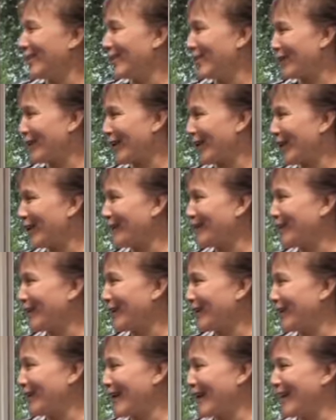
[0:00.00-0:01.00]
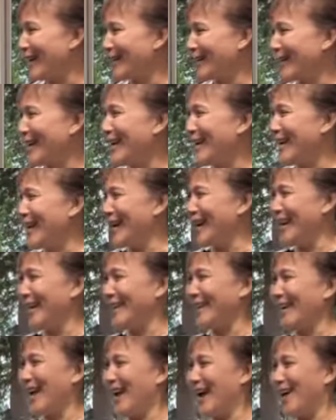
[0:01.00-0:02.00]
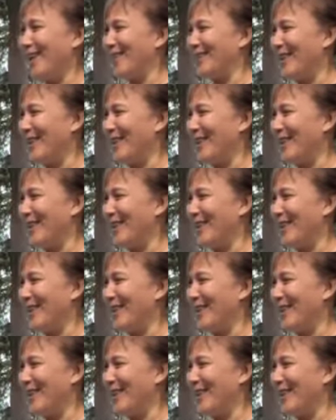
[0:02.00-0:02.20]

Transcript: your kids are not allowed.